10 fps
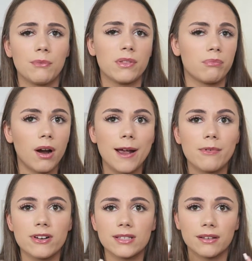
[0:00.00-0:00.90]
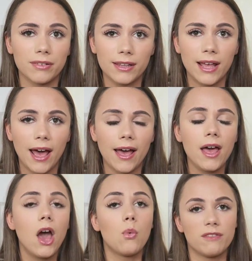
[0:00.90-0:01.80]
like with primer and stuff like that,
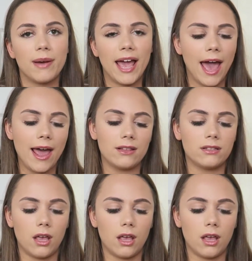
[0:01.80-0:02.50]
with my hands.